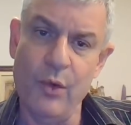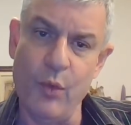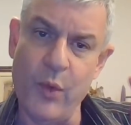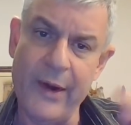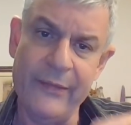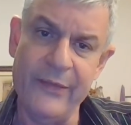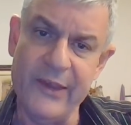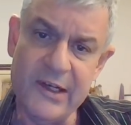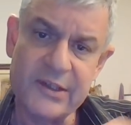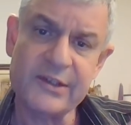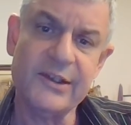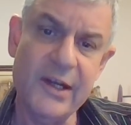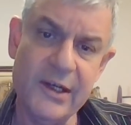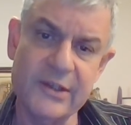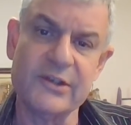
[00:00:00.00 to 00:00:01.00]
when these
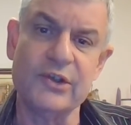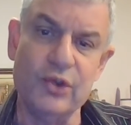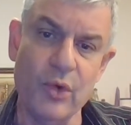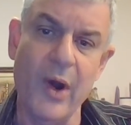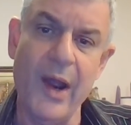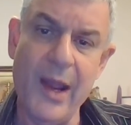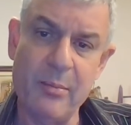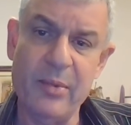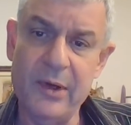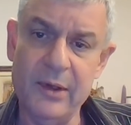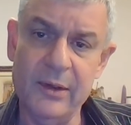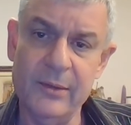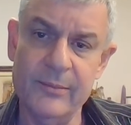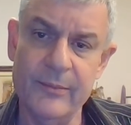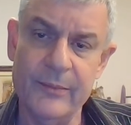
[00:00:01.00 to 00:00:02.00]
things do
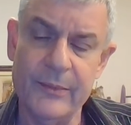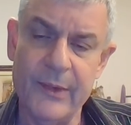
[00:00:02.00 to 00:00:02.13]
happen,